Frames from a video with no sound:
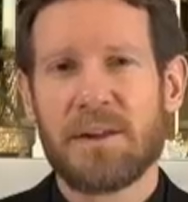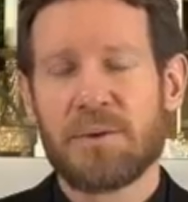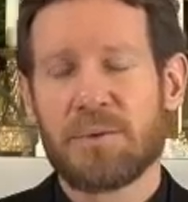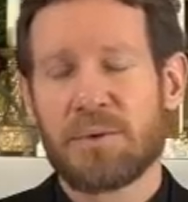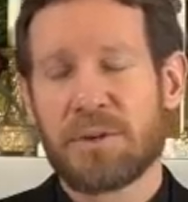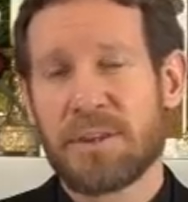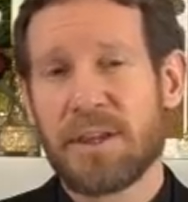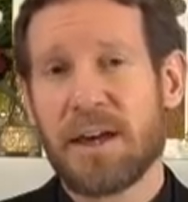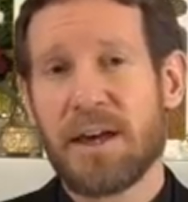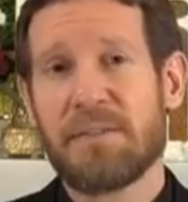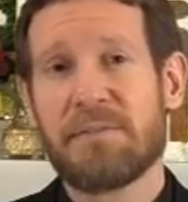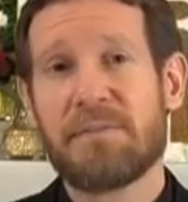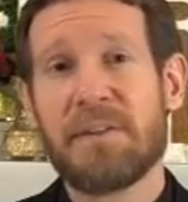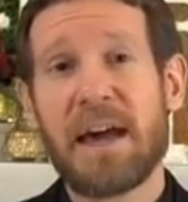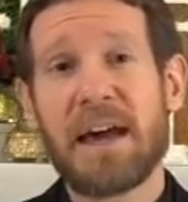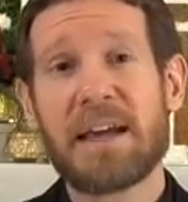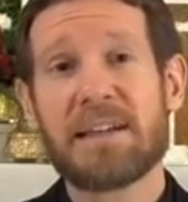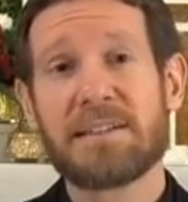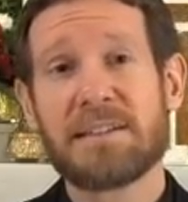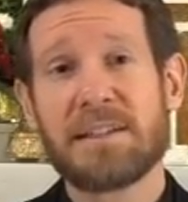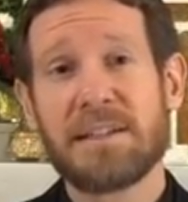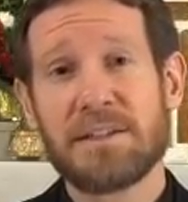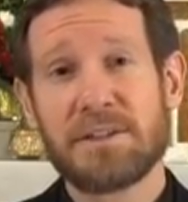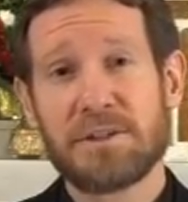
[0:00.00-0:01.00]
With that
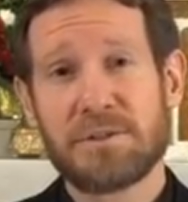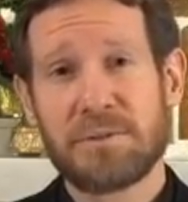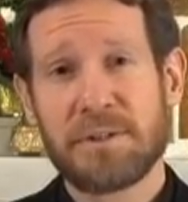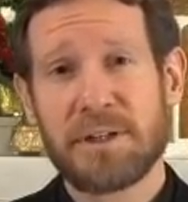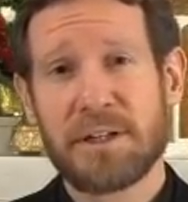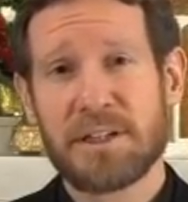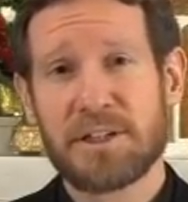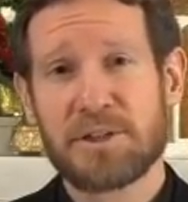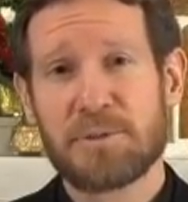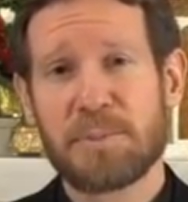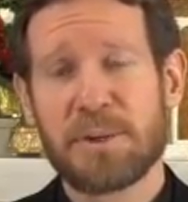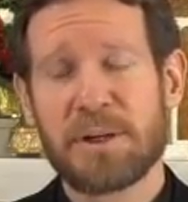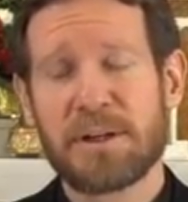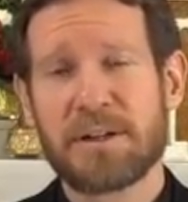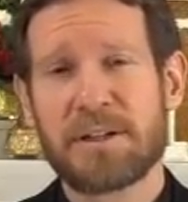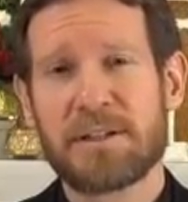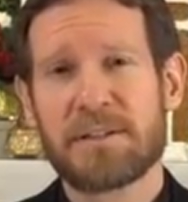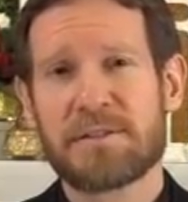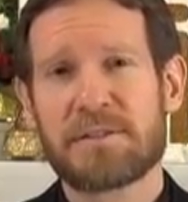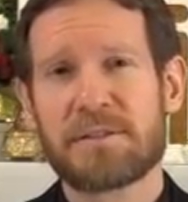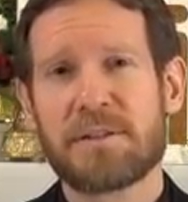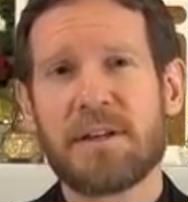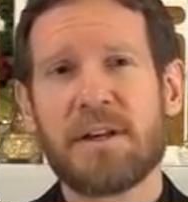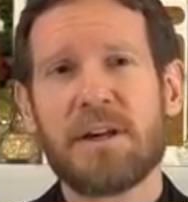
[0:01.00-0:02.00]
vast history and
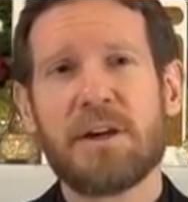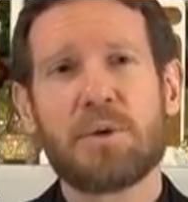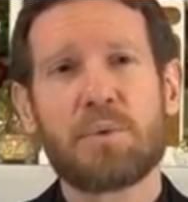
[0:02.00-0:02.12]
experience,